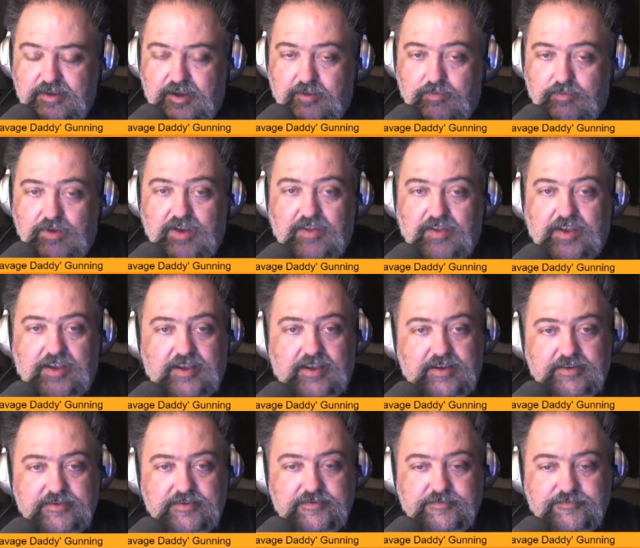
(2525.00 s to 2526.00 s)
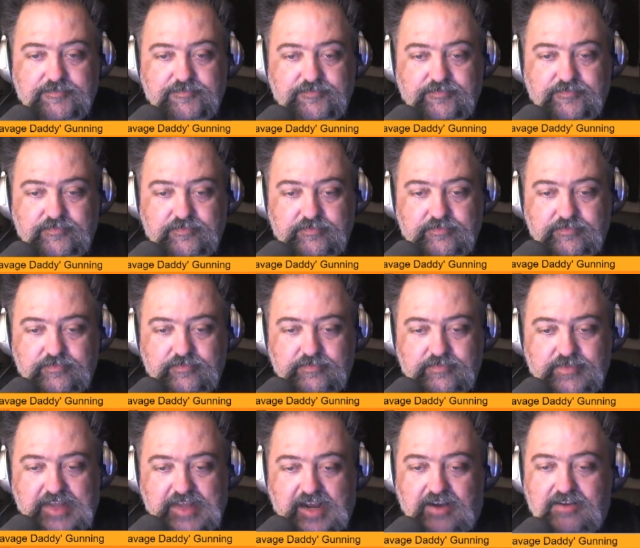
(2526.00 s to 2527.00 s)
a relic?
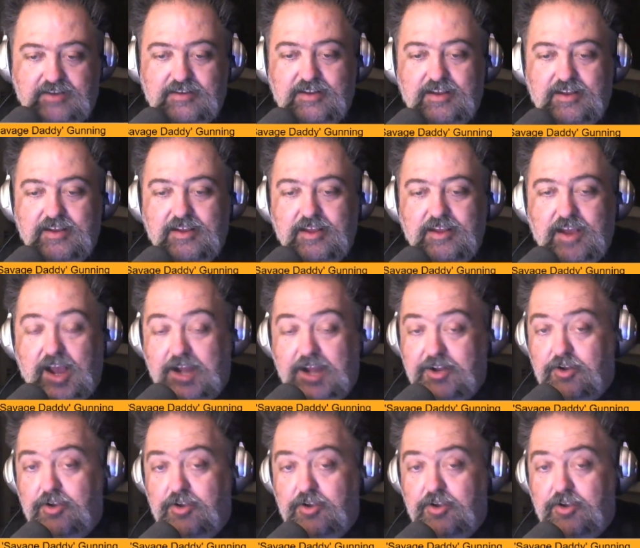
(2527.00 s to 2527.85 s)
Now, I know